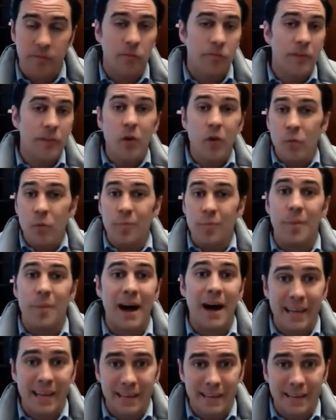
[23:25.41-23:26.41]
So if they don't want to
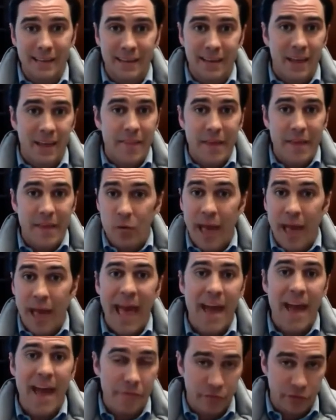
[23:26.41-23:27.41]
buy it, they don't
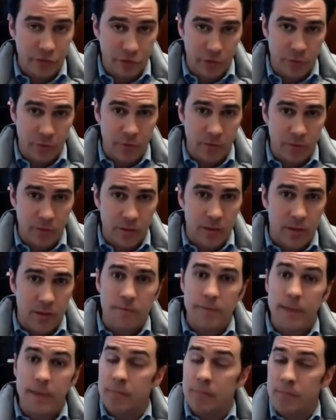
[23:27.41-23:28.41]
have to.
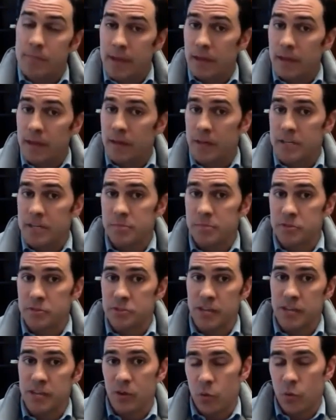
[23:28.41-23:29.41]
They can make a customer
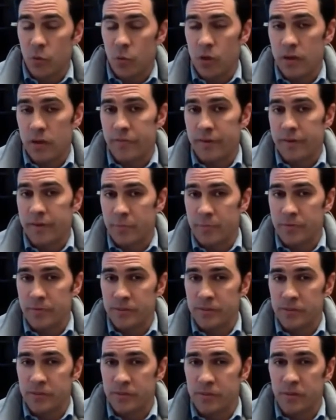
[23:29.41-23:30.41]
sale to qualify their
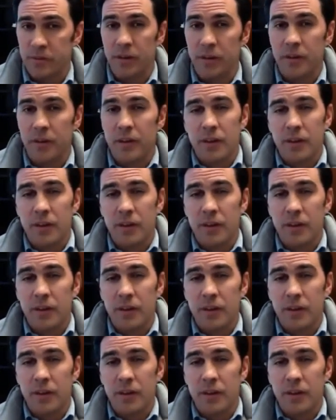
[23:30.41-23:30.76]
position.